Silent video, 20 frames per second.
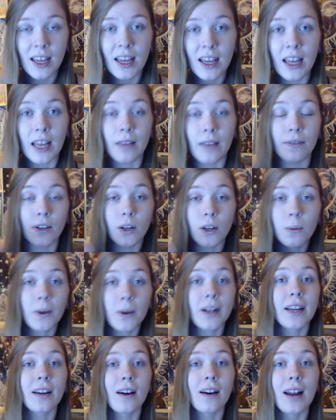If you're
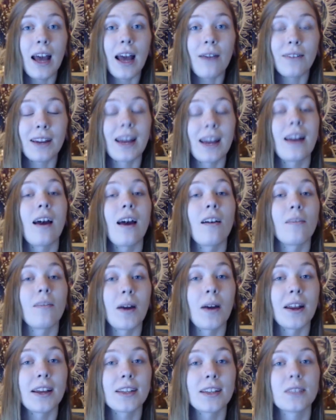working on having an
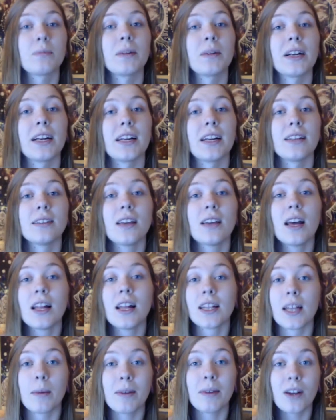out-of-body experience,
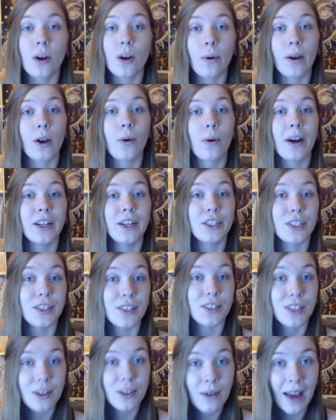let me know what
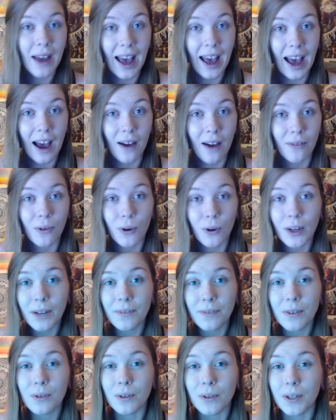questions you have, or
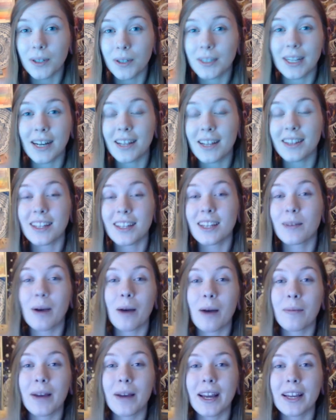if you learned anything
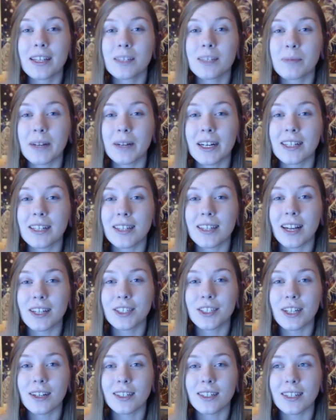about my experience that I
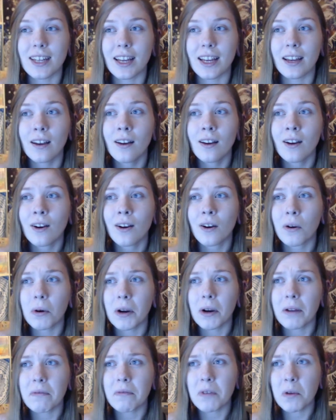shared today,
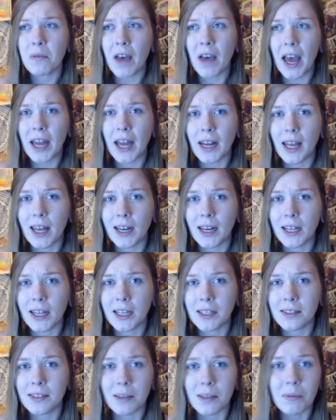or if you've had
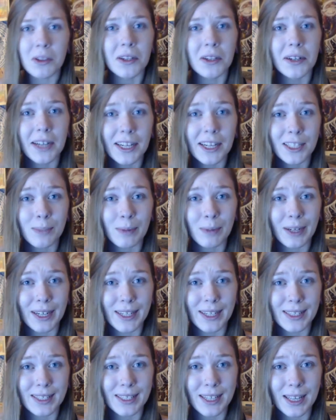any similar
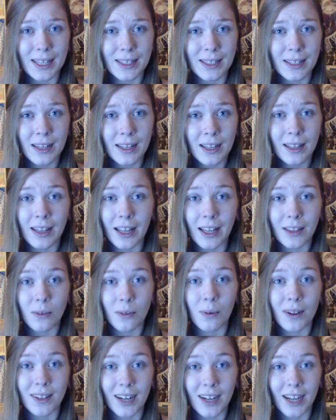experiences like the
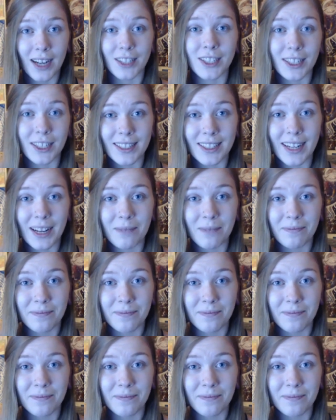one that I shared today.